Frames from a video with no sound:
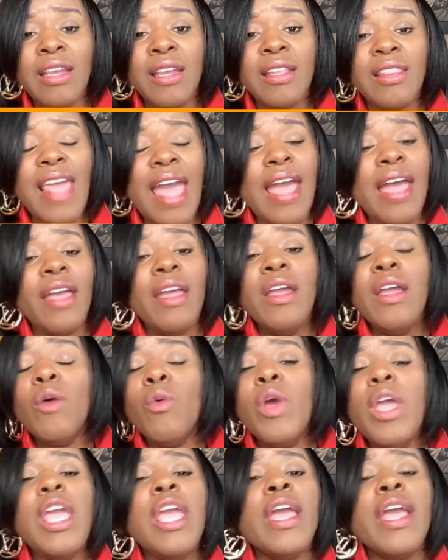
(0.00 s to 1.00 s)
that
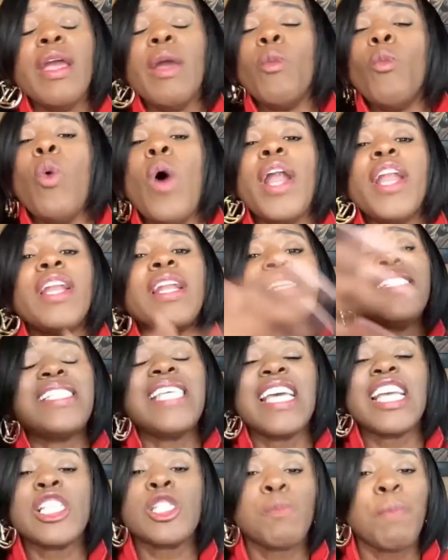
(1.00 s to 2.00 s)
he wanted us to
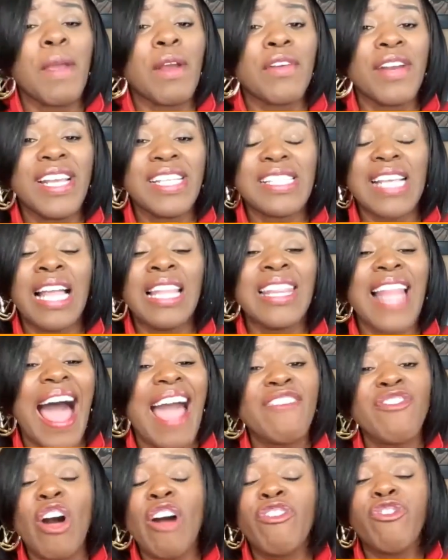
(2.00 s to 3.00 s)
experience a
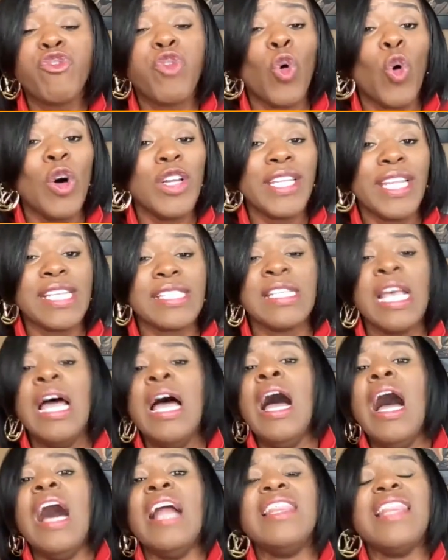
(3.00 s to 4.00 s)
life of fullness,
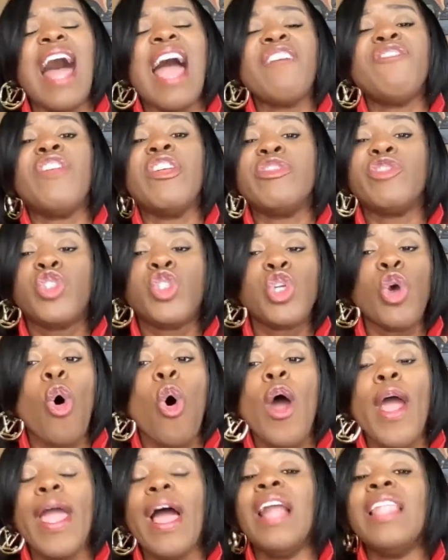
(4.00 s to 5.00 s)
a life of
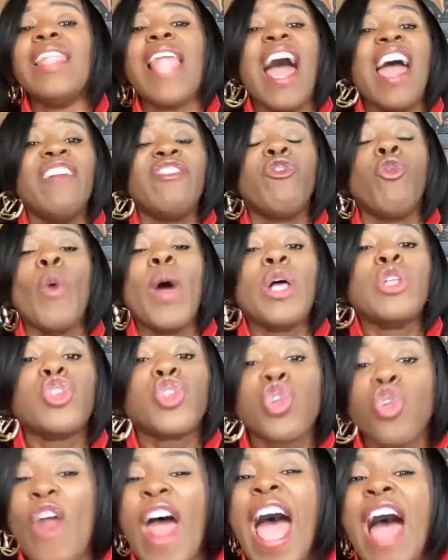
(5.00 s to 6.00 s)
joy, a life well
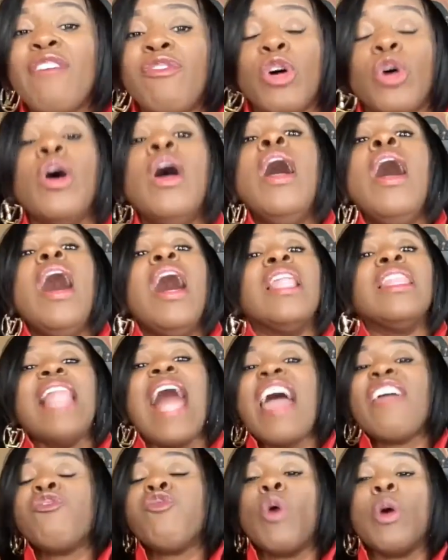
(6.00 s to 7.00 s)
traveled, a
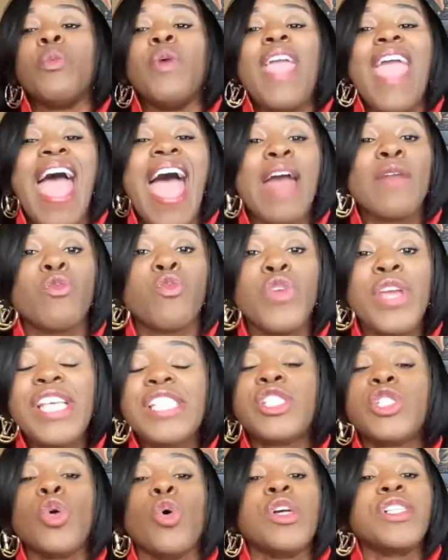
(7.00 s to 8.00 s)
life where we had
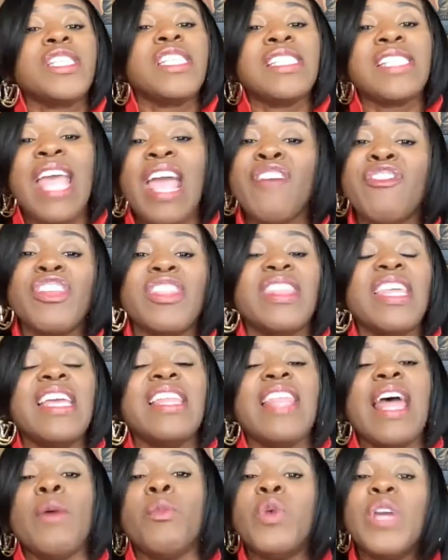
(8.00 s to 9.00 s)
resources. Everything
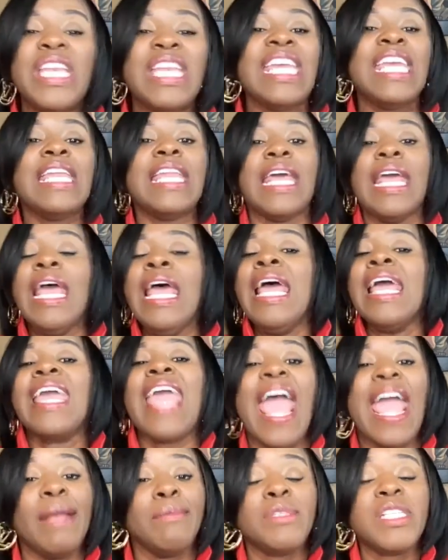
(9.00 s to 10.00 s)
that we needed
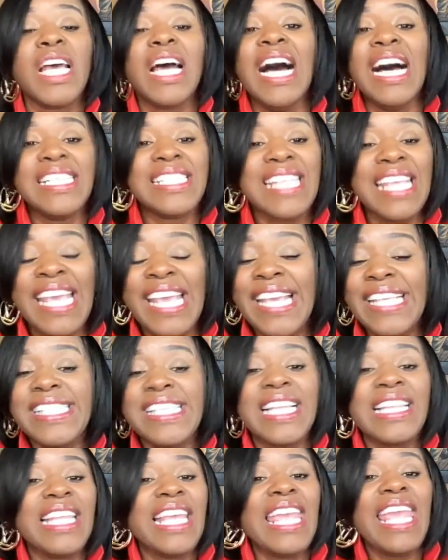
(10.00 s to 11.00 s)
came to us
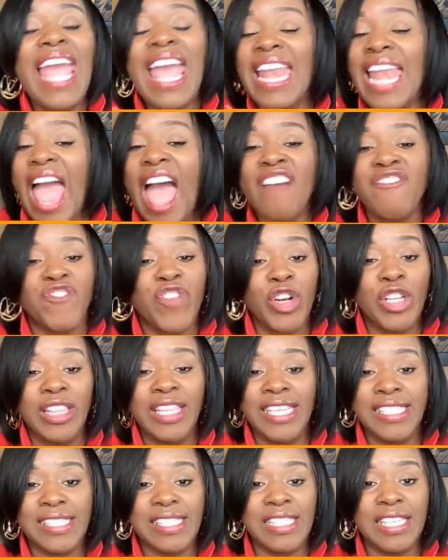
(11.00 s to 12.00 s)
easily and
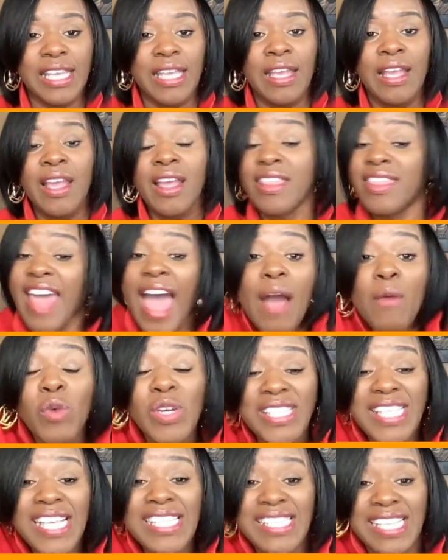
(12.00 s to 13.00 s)
effortlessly. That
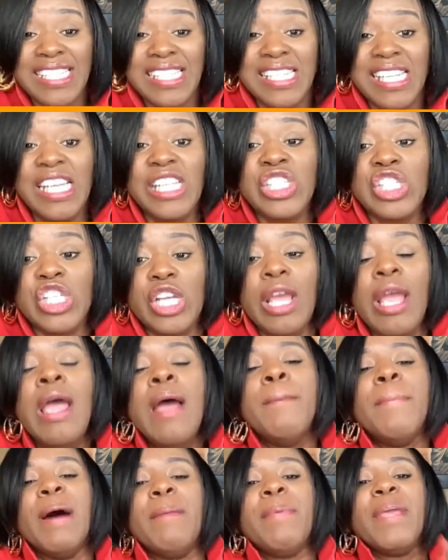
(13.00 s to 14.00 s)
was his intention.
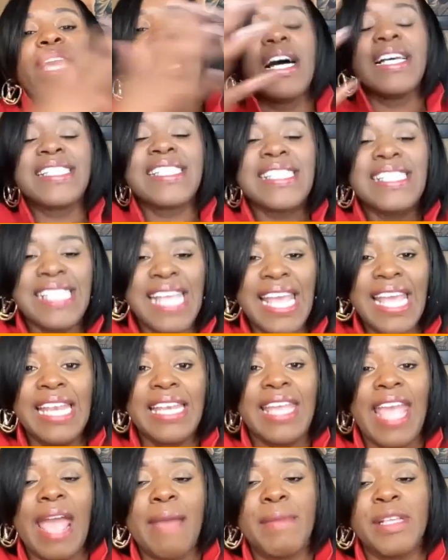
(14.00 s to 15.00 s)
But because sin
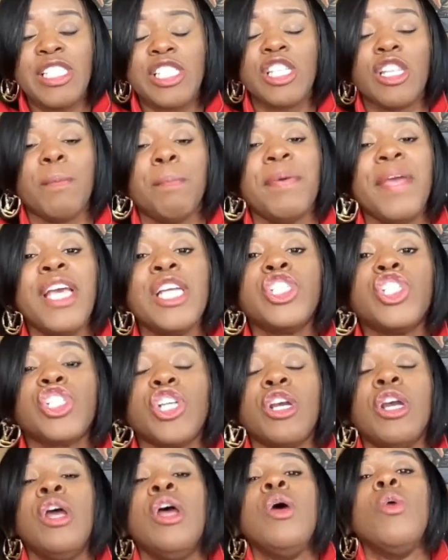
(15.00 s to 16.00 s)
came into the
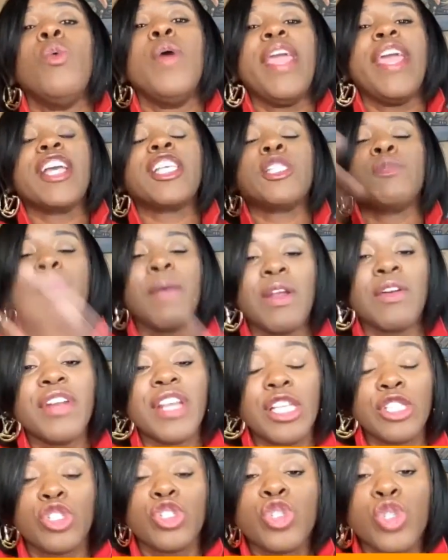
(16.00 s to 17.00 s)
picture, we
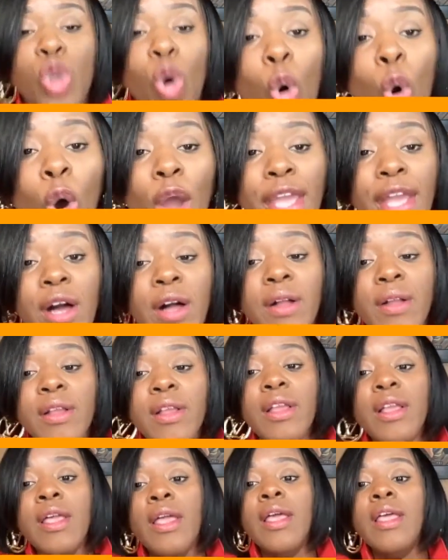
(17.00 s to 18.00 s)
experienced toil.
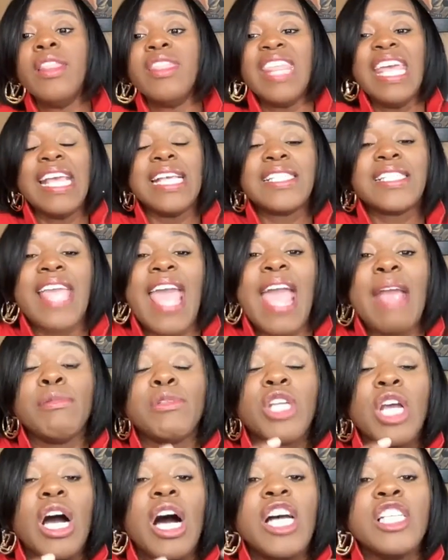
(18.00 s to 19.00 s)
Things came
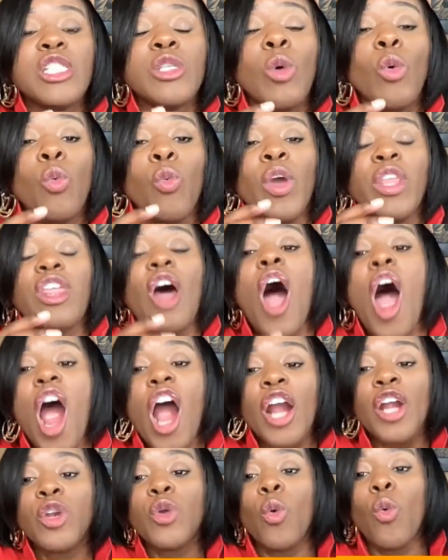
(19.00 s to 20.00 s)
to us with
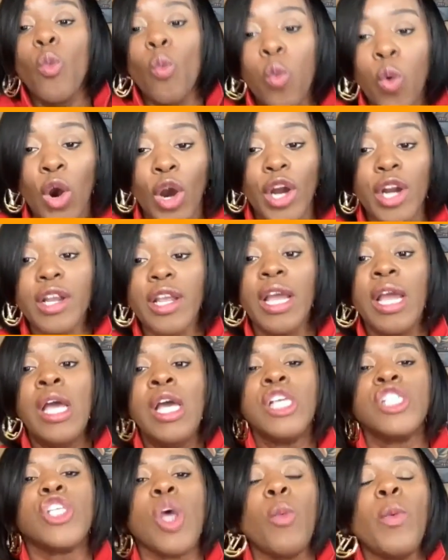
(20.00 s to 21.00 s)
hard work.
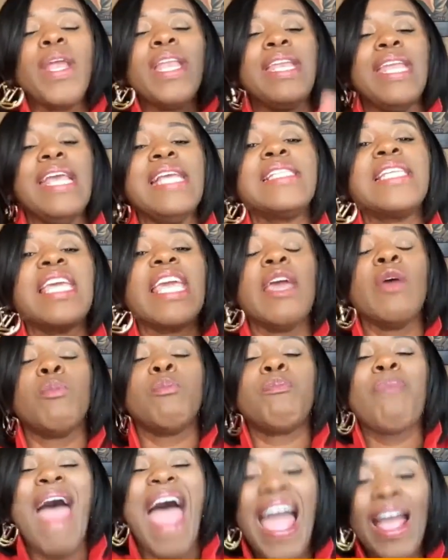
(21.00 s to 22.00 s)
So we need to get
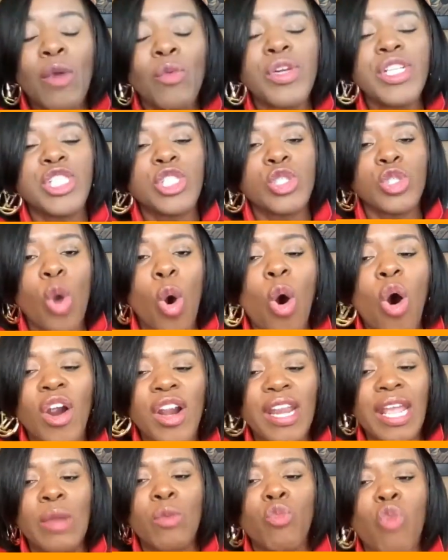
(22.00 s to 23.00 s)
back restored
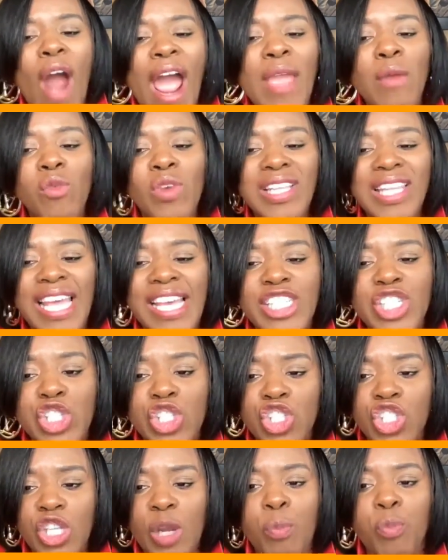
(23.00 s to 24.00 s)
in right
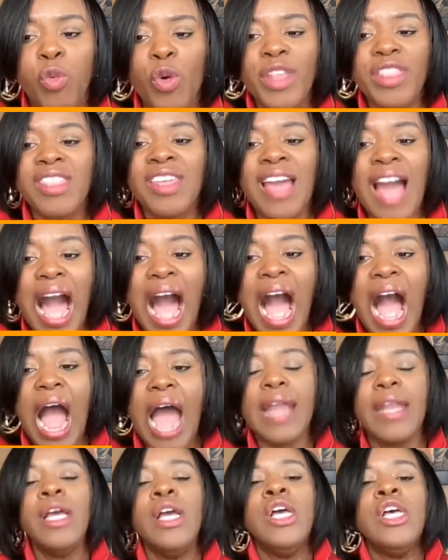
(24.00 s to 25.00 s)
relationship with
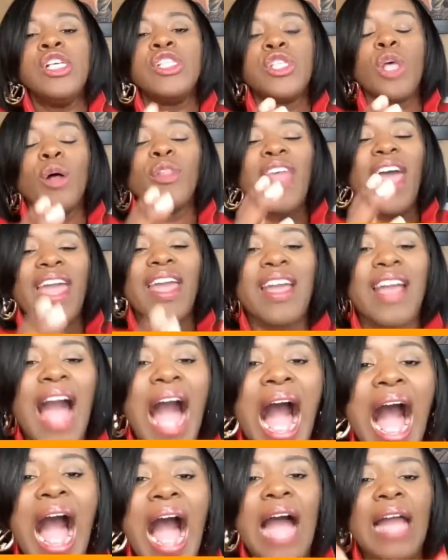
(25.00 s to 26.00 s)
God so that
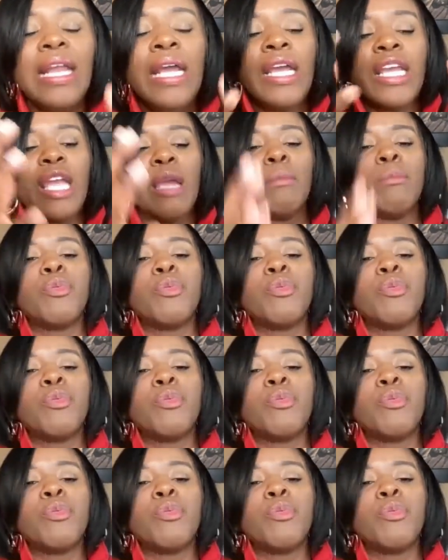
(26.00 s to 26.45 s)
God can